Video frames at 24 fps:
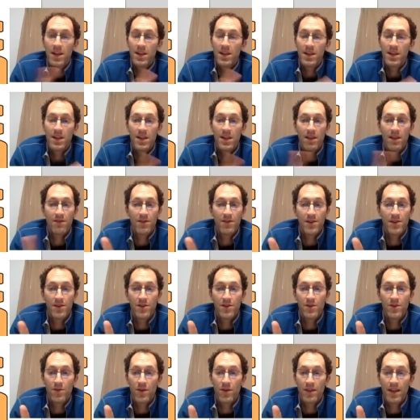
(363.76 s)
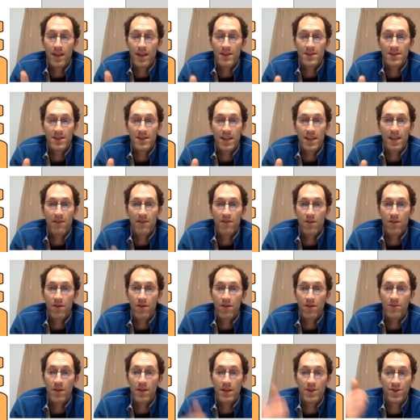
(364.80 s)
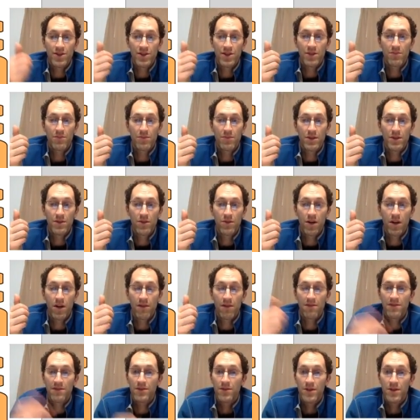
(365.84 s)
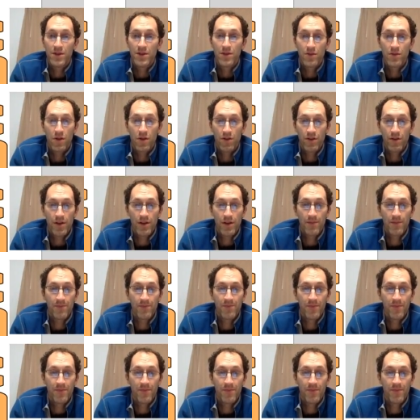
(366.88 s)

you never knew when that slave owner might ship you off to a new owner.